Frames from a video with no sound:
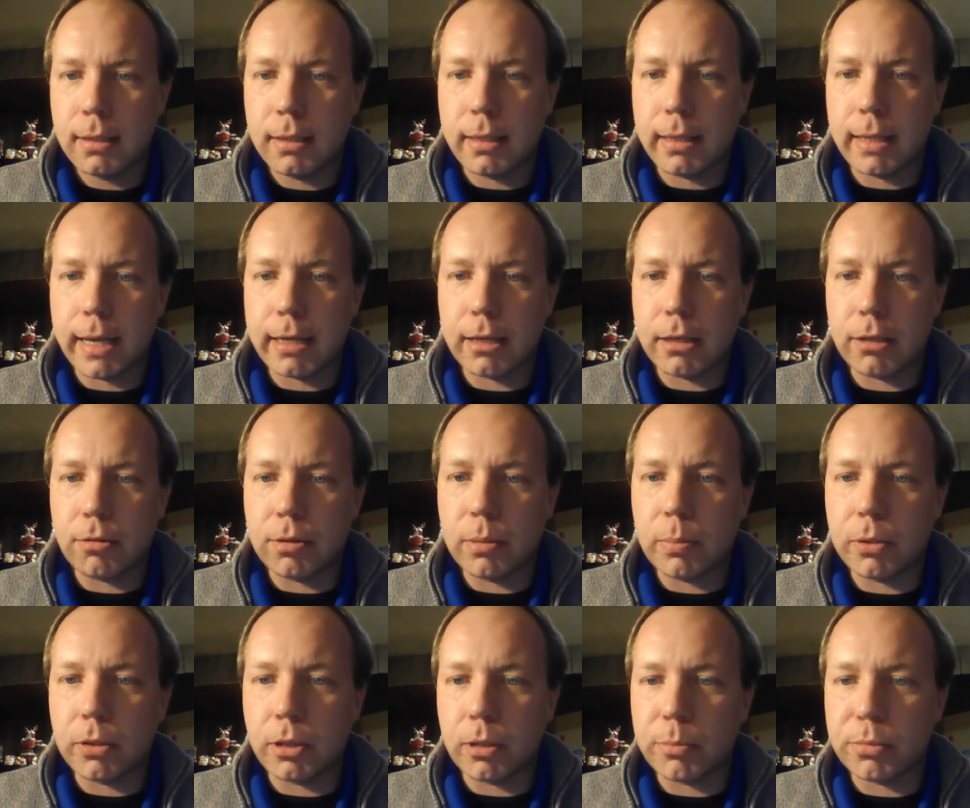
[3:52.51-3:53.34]
and that could
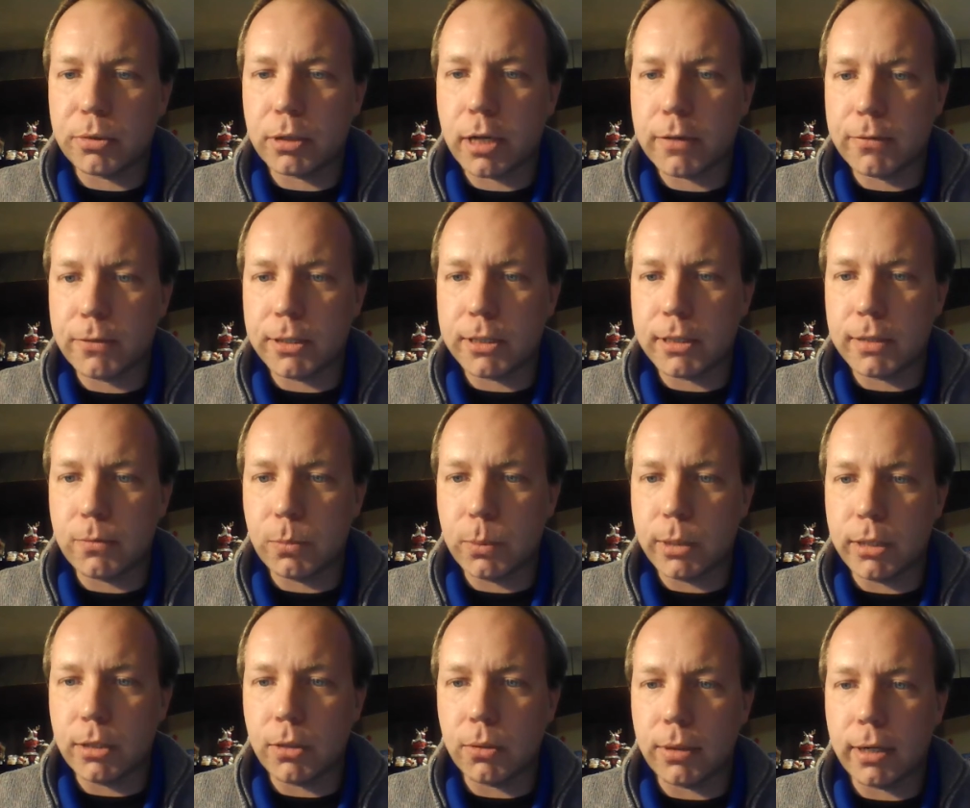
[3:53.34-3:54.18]
cripple our profits if
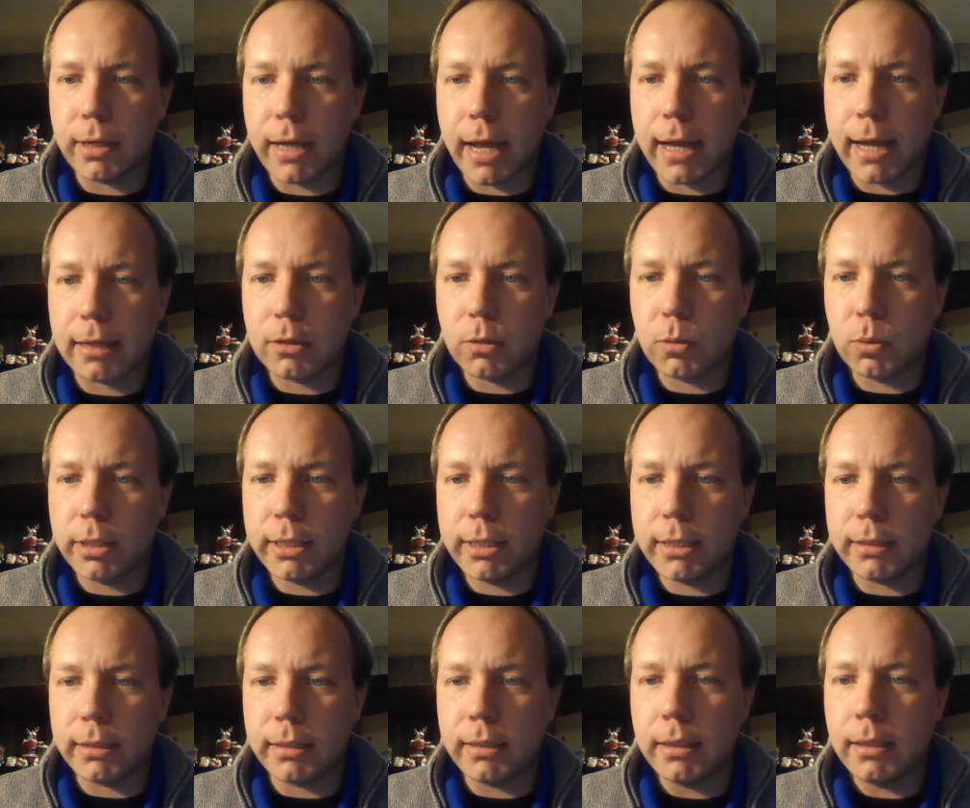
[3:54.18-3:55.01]
we don't act
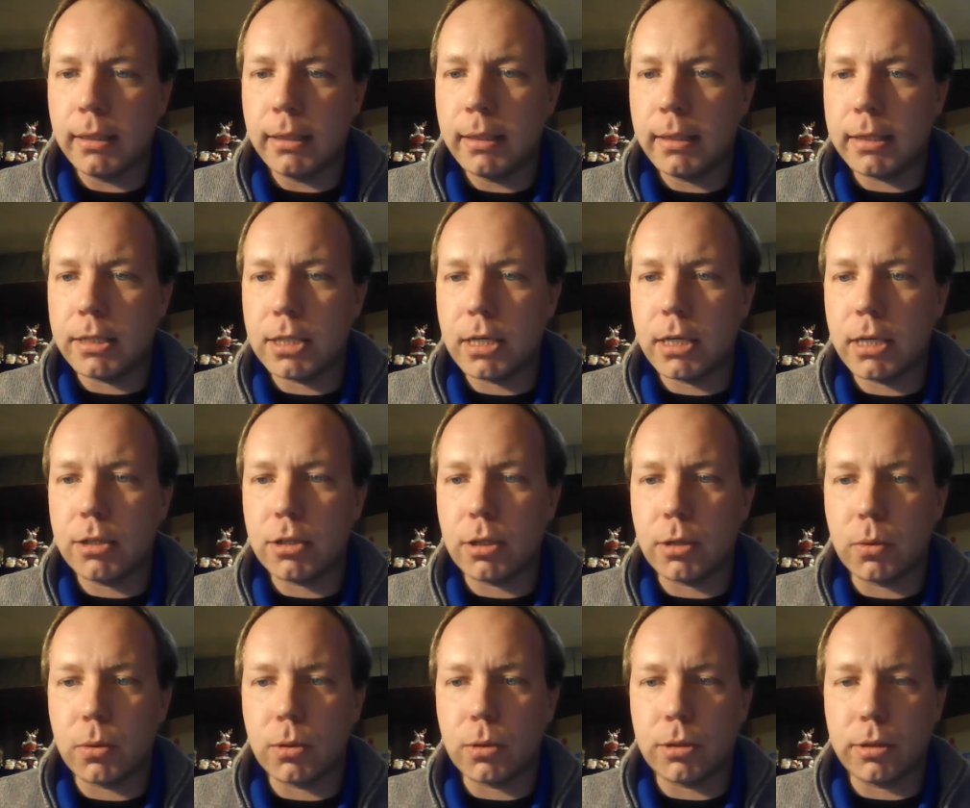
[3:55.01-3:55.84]
quickly and change
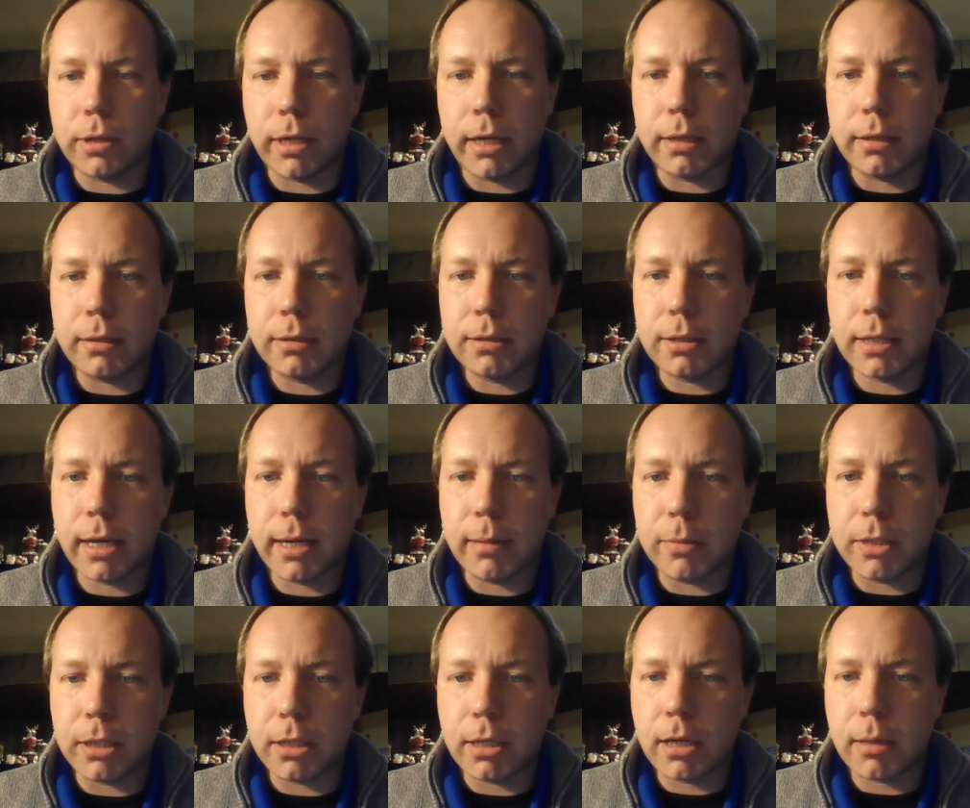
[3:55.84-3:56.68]
our ordering time
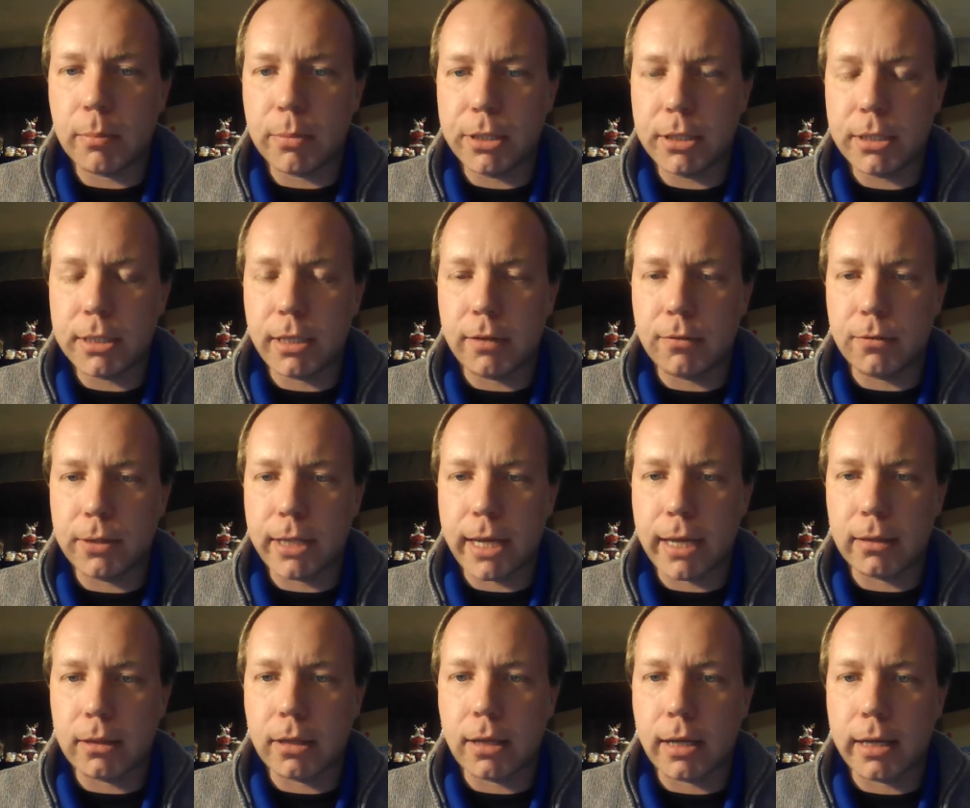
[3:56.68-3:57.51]
to compensate for
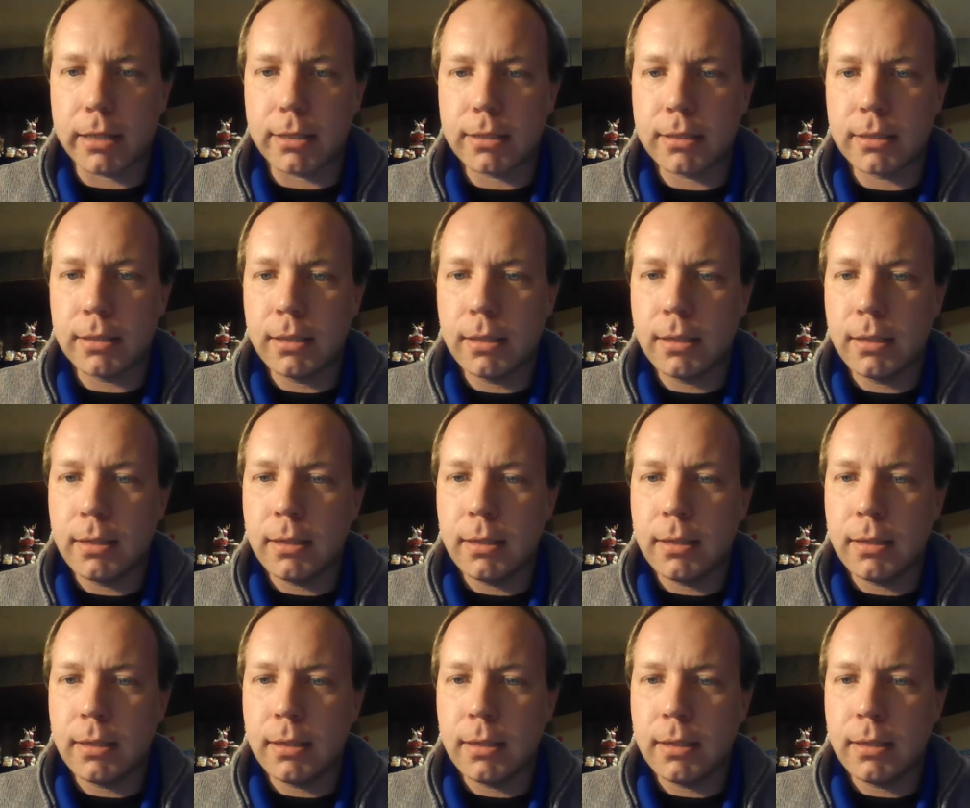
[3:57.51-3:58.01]
that loss.